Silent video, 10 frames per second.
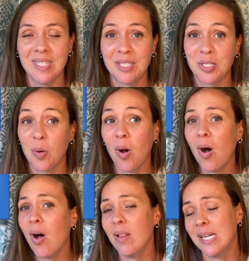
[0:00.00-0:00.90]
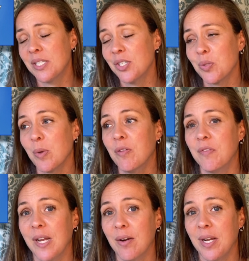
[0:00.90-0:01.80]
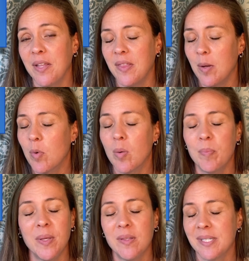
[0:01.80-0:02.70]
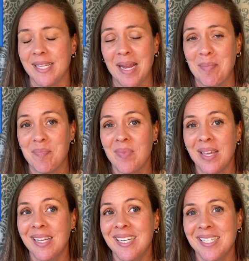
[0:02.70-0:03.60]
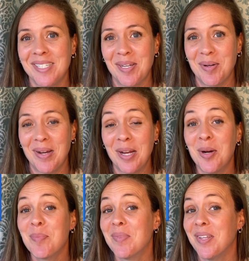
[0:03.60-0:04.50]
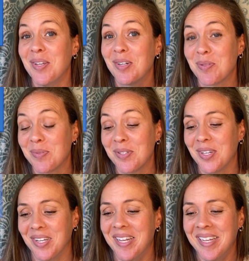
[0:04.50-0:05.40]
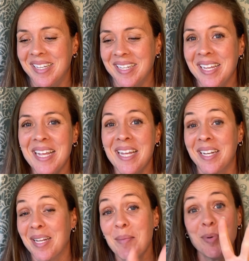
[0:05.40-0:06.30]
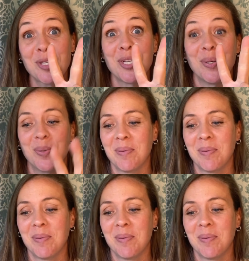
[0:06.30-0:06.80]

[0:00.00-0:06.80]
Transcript: So all answers will vary, they won't be the same. So I hope that yours was good. Number 2,